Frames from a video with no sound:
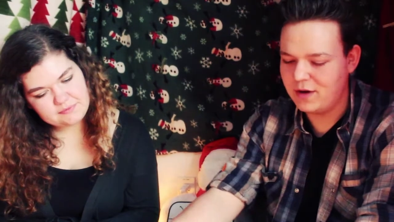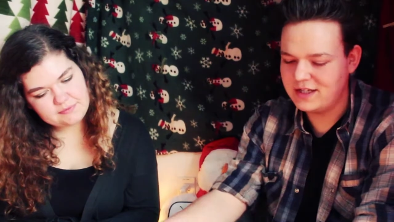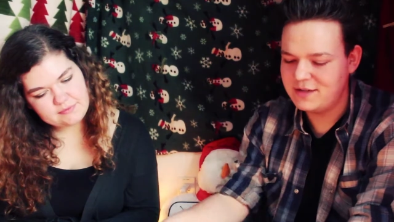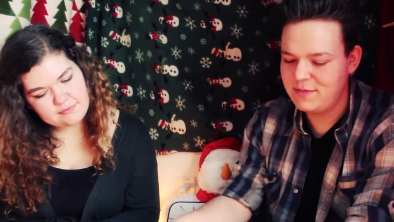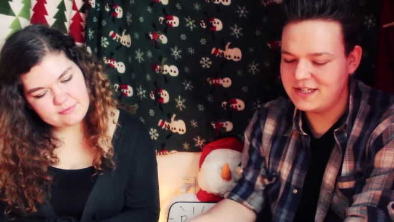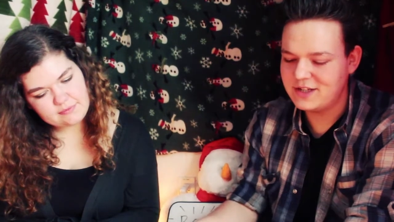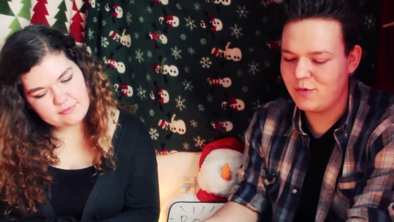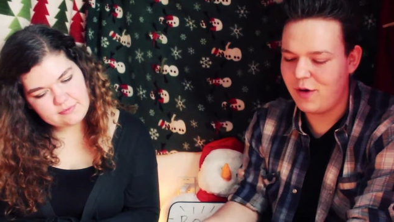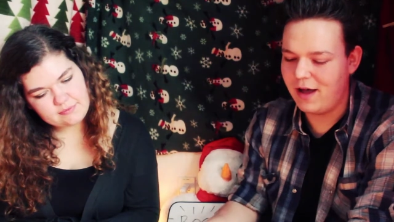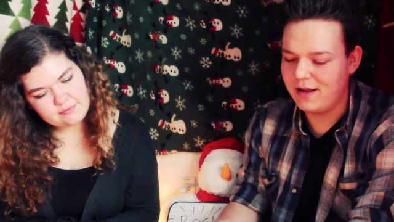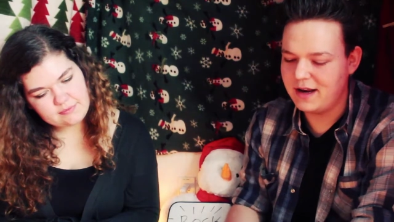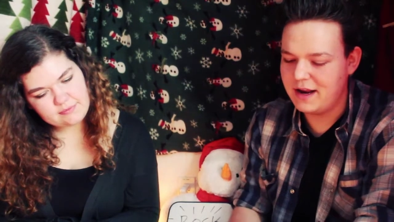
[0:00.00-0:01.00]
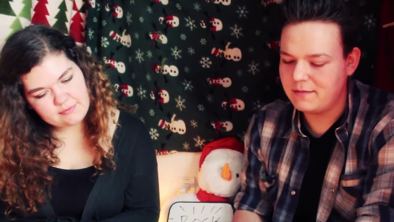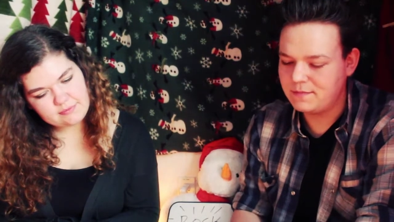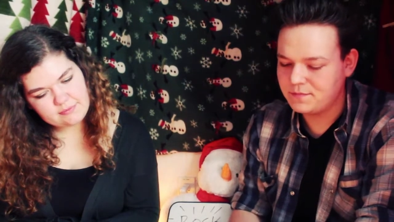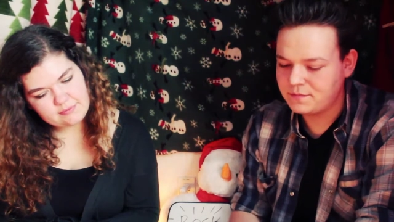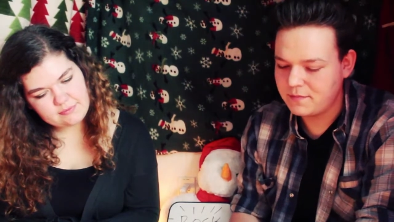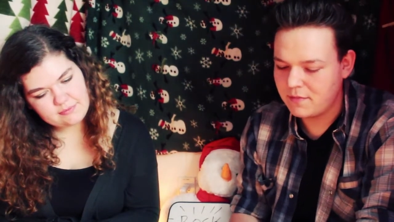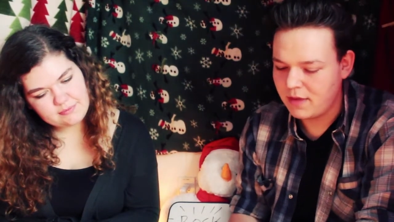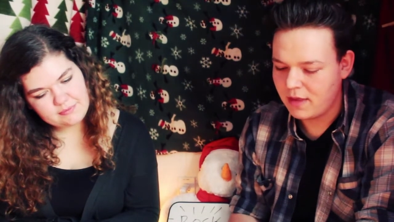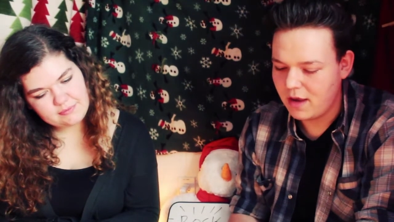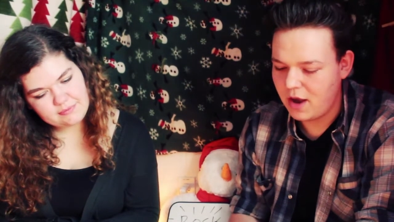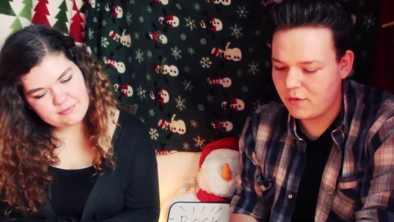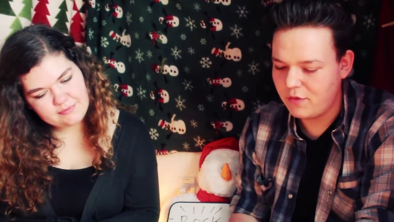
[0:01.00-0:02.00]
Speaker 1: What's the best quality
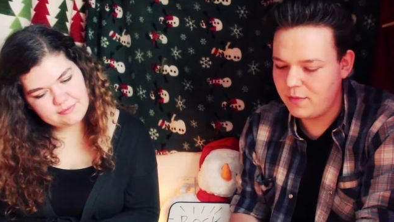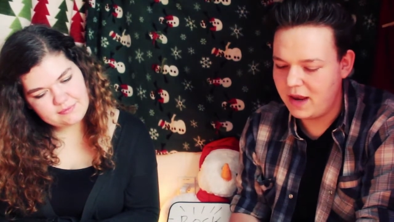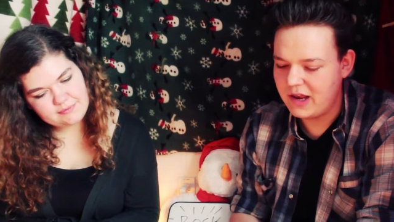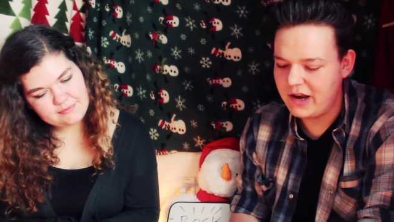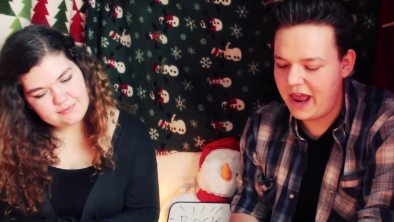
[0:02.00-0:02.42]
a roommate can